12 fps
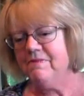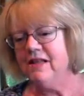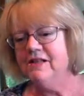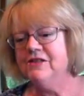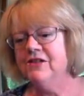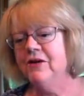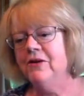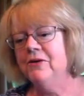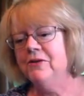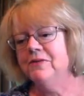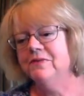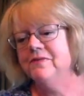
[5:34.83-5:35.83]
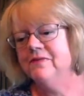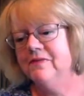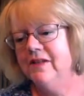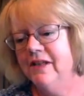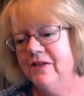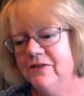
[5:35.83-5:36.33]
So
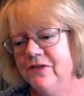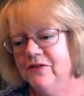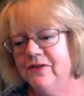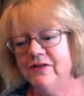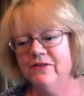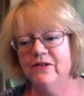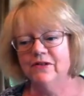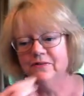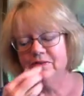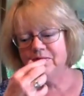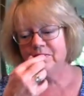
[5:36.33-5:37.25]
if you've ever,